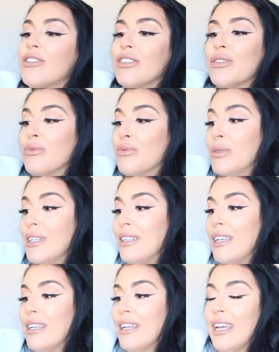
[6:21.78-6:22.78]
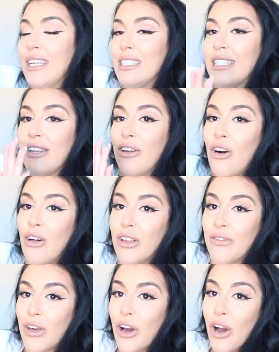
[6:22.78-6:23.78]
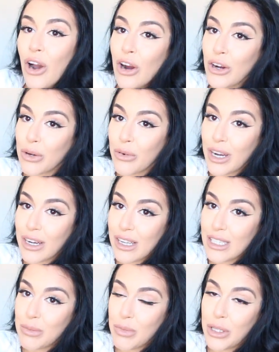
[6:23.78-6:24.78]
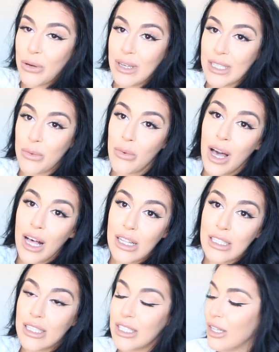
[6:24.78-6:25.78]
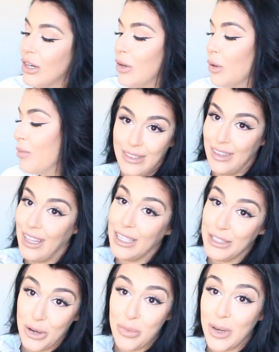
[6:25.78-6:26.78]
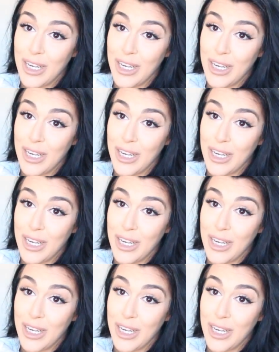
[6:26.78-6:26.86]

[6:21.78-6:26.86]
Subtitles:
just really nice, and all of the hardware is blue as well, so let's open